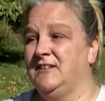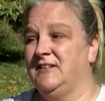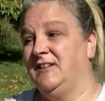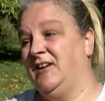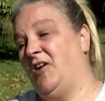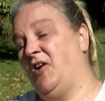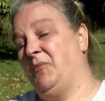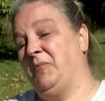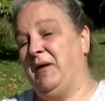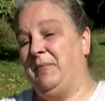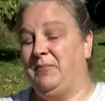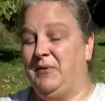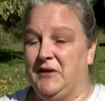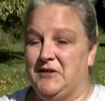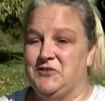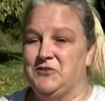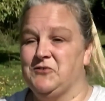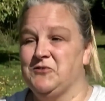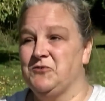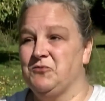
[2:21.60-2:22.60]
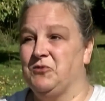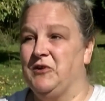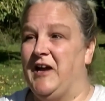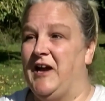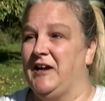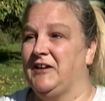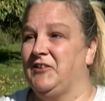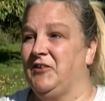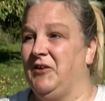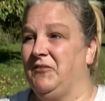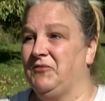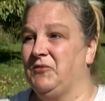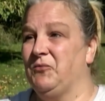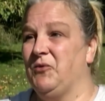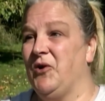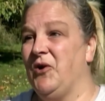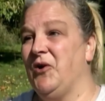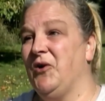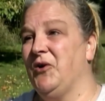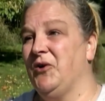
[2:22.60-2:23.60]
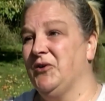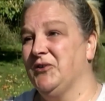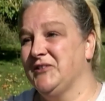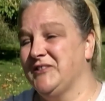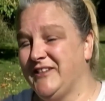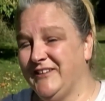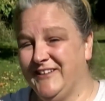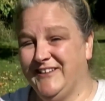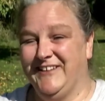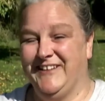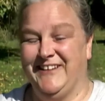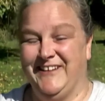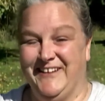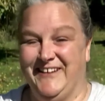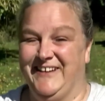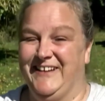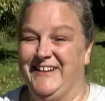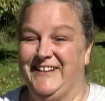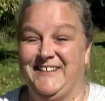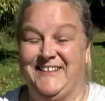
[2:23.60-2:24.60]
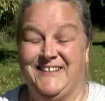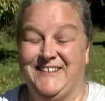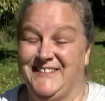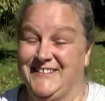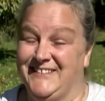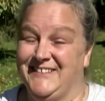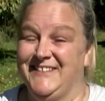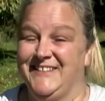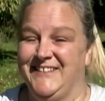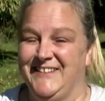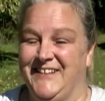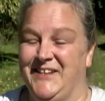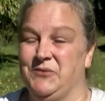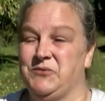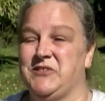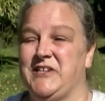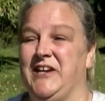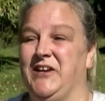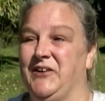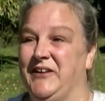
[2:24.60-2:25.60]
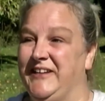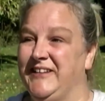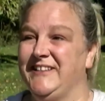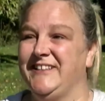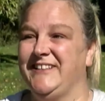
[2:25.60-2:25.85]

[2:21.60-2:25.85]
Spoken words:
All my pictures were knocked off the walls, and it was scary.